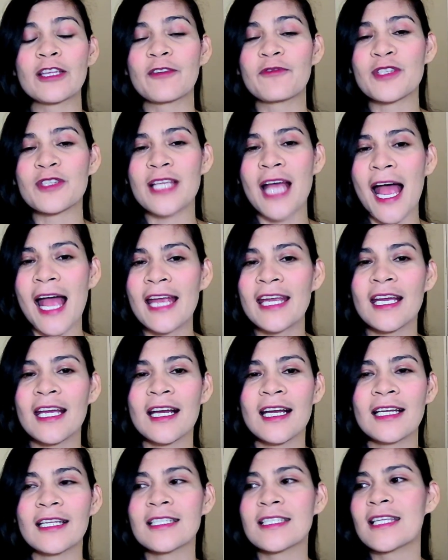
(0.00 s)
of
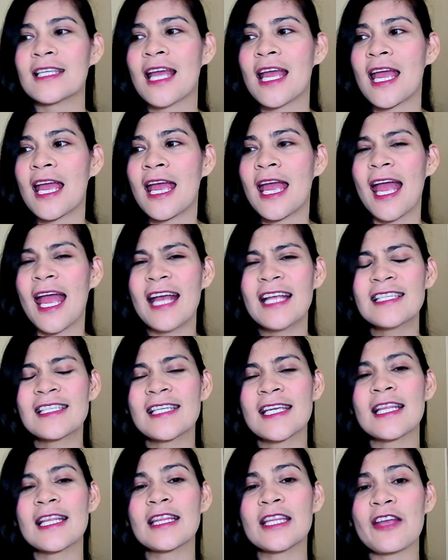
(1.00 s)
science and
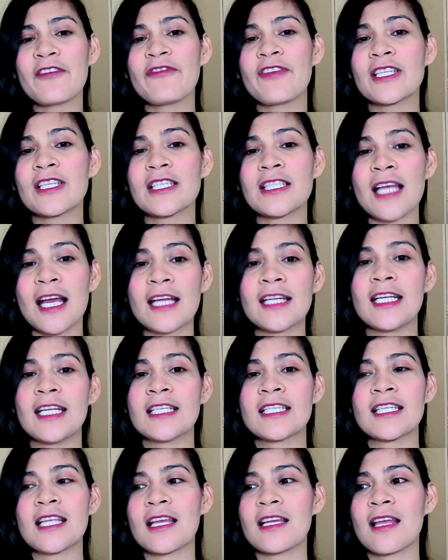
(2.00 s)
scientific
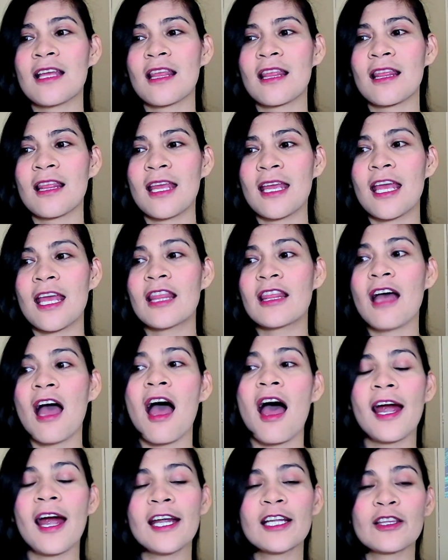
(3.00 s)
studies in the
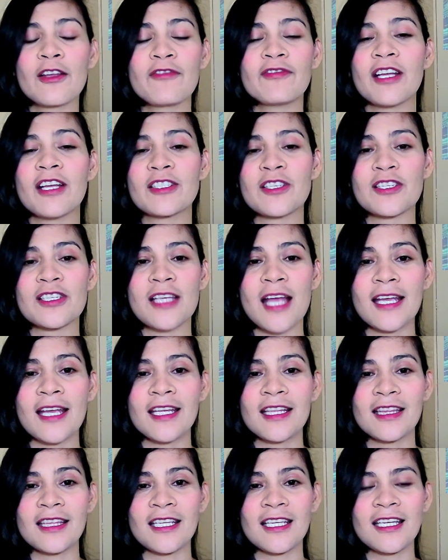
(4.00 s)
heart of the
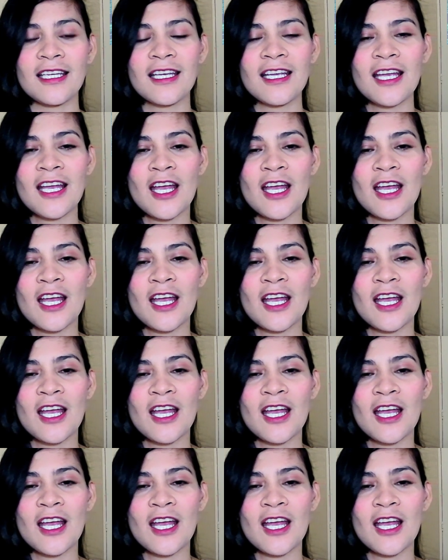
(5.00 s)
society.